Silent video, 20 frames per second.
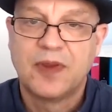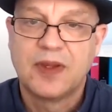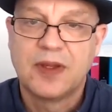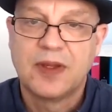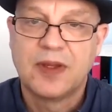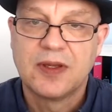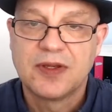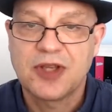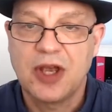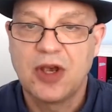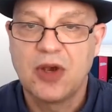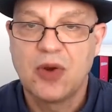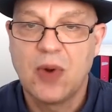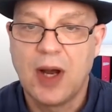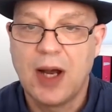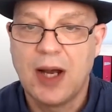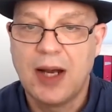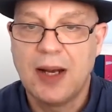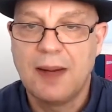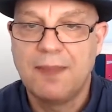So
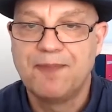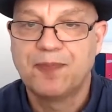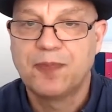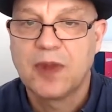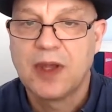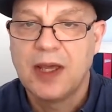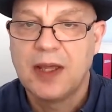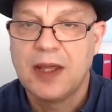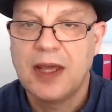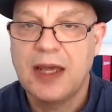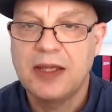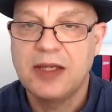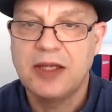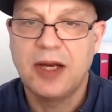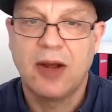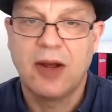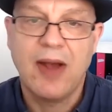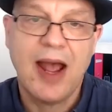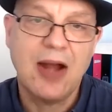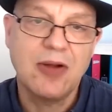
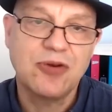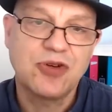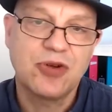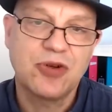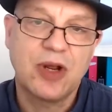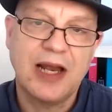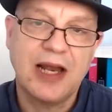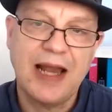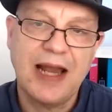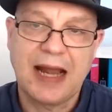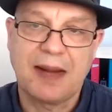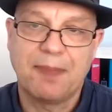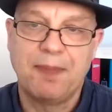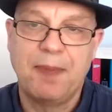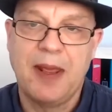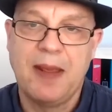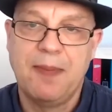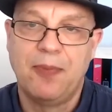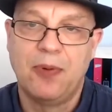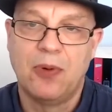how do you collect
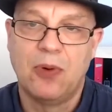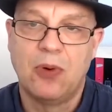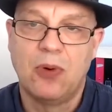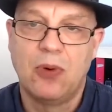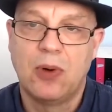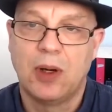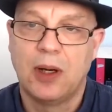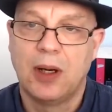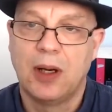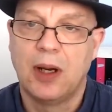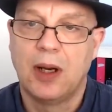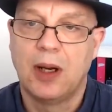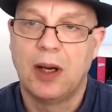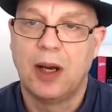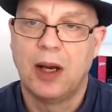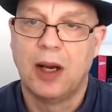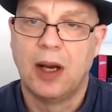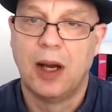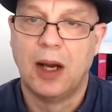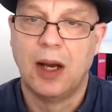people,
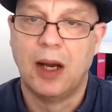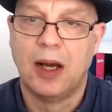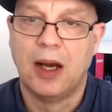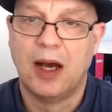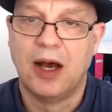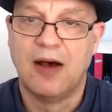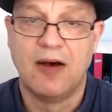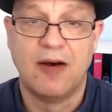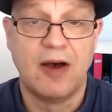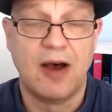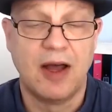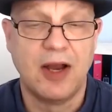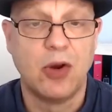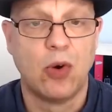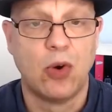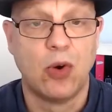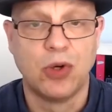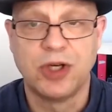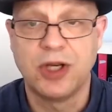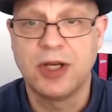an
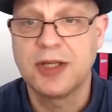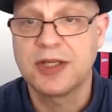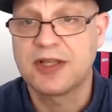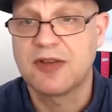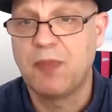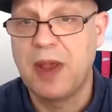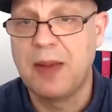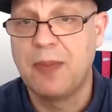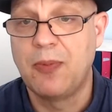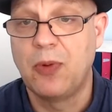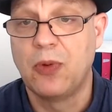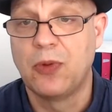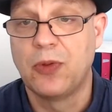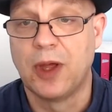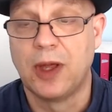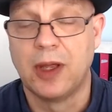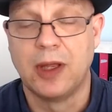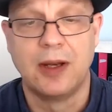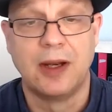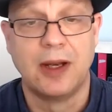audience of people
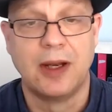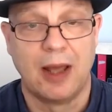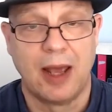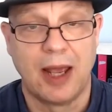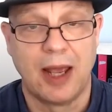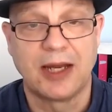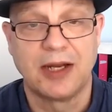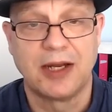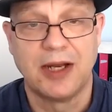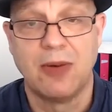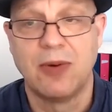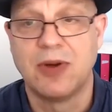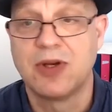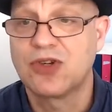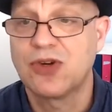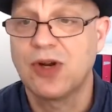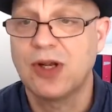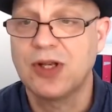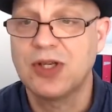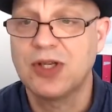that like, know, and
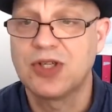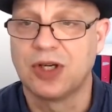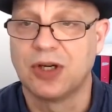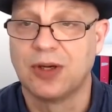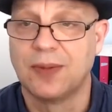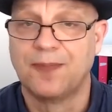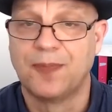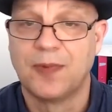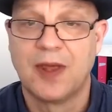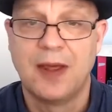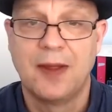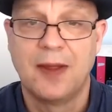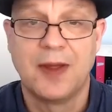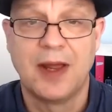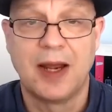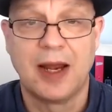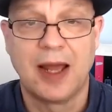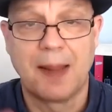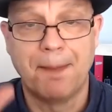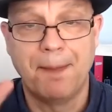trust you?
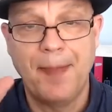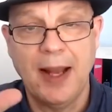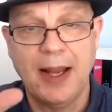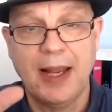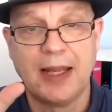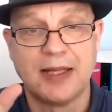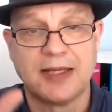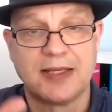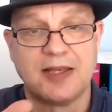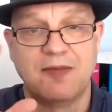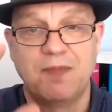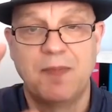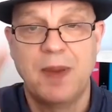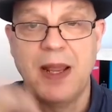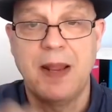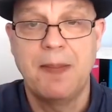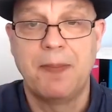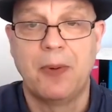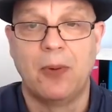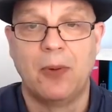They're like buckets of
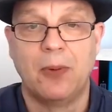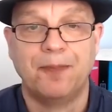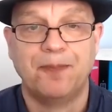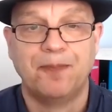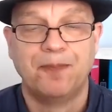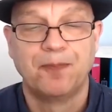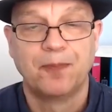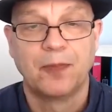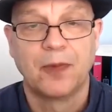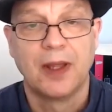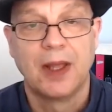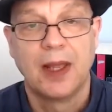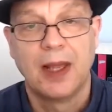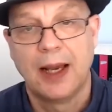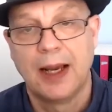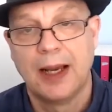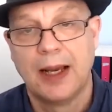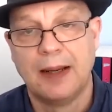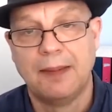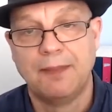people.
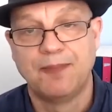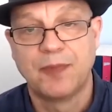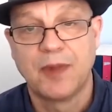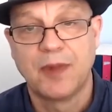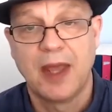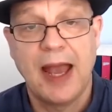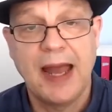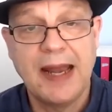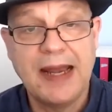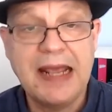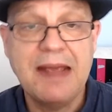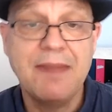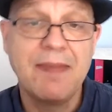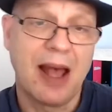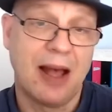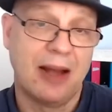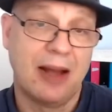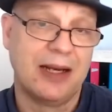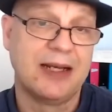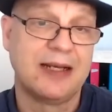An
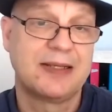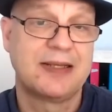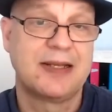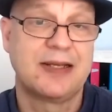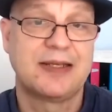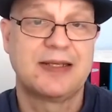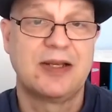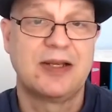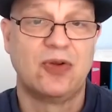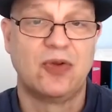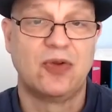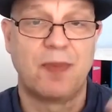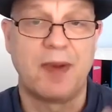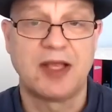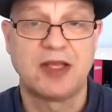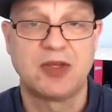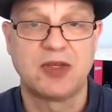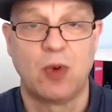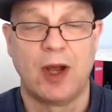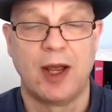email list is still the
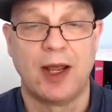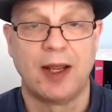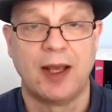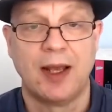best way.